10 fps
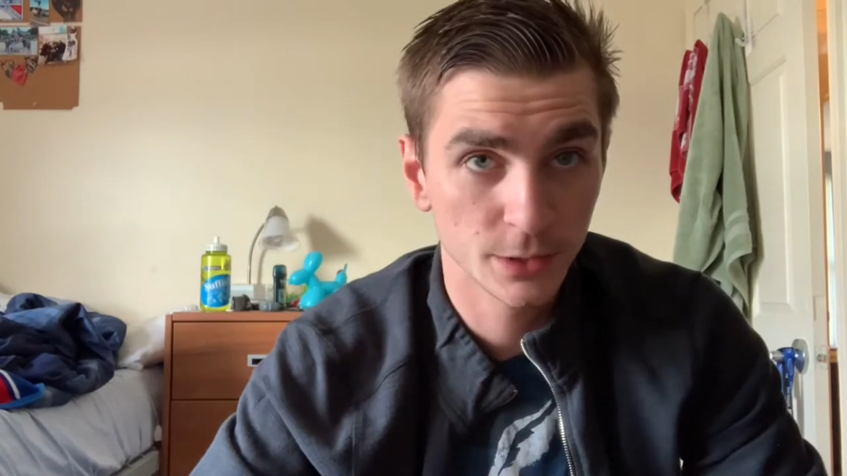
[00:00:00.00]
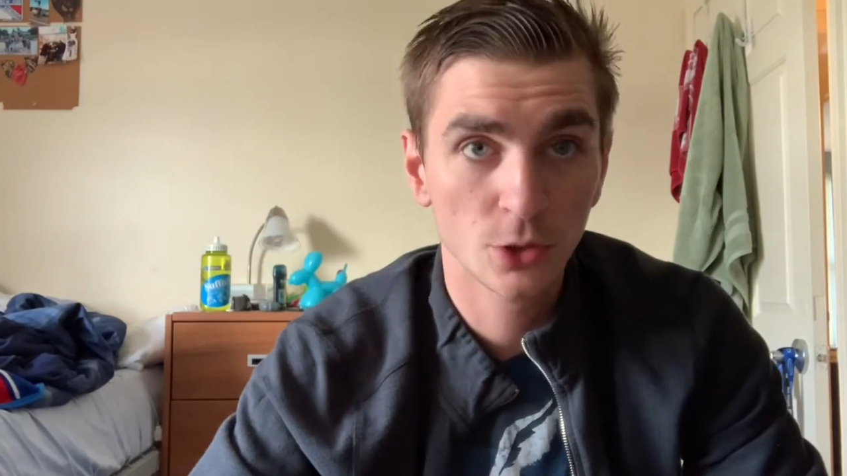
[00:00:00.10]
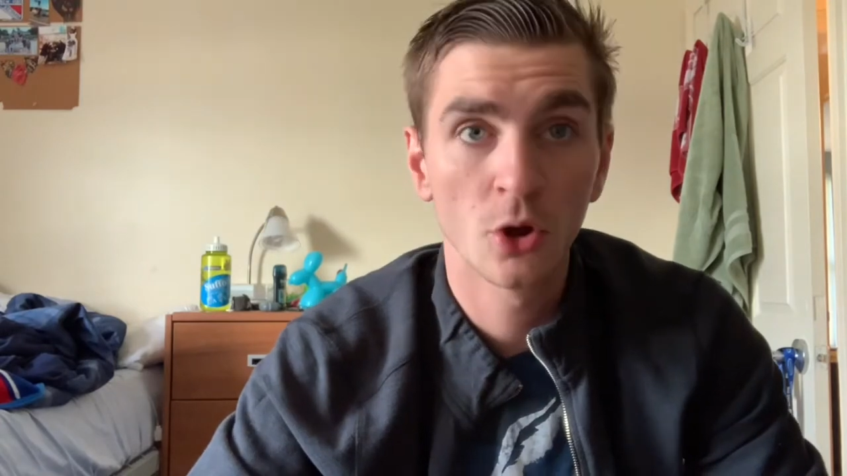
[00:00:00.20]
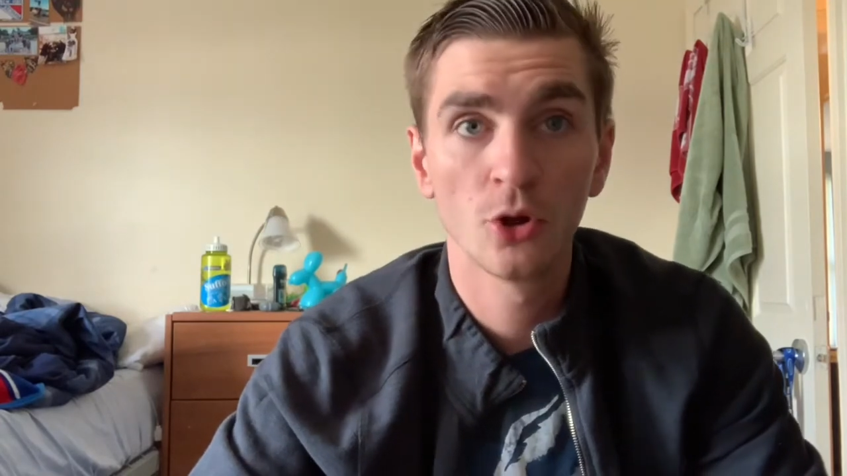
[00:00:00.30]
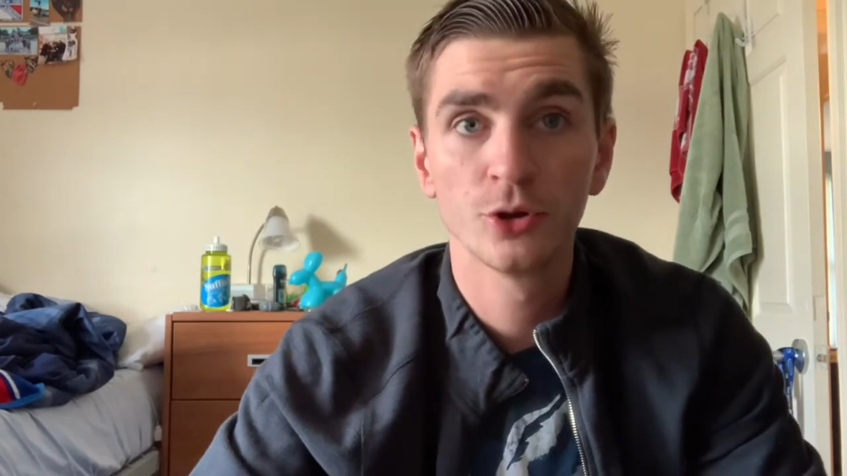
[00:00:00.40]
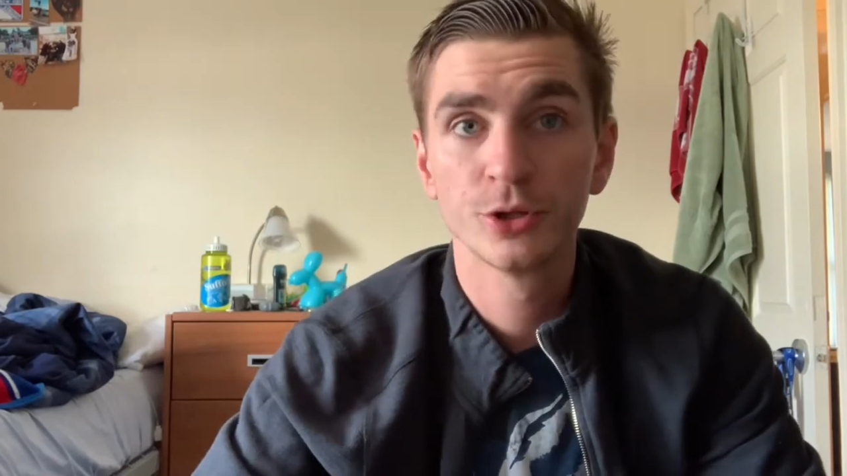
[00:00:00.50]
called